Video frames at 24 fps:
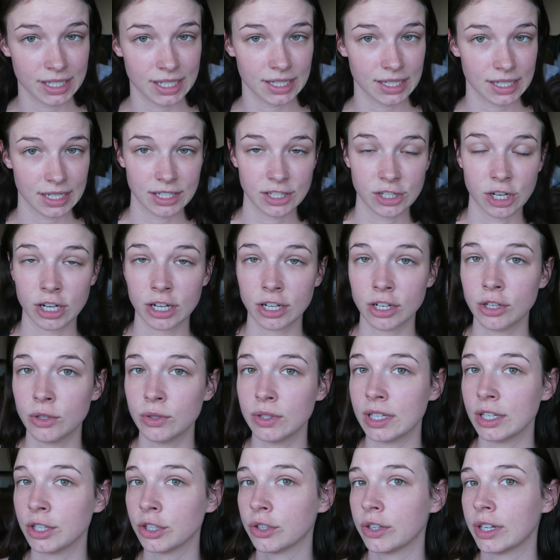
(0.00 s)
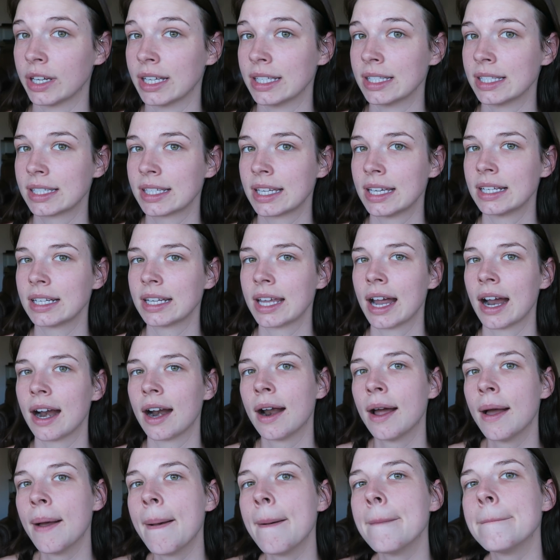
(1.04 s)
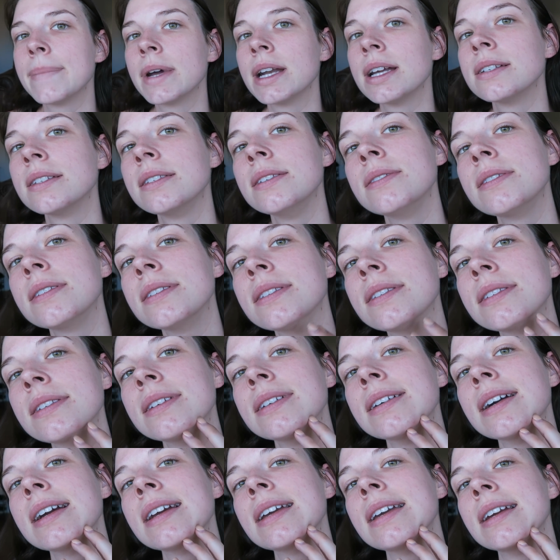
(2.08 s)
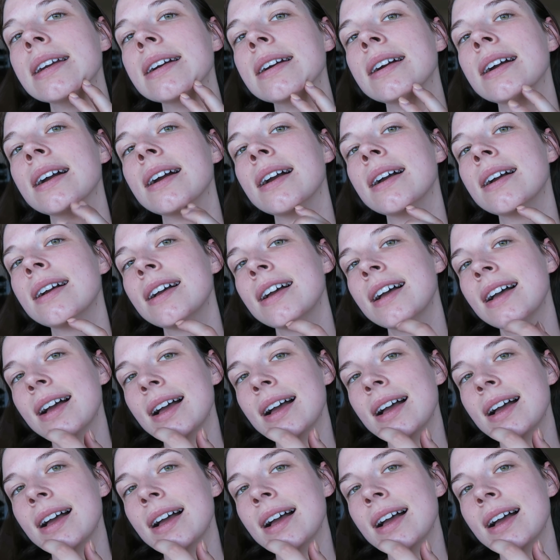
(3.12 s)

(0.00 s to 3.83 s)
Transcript: since I started using Korean skincare, but as you can see right here,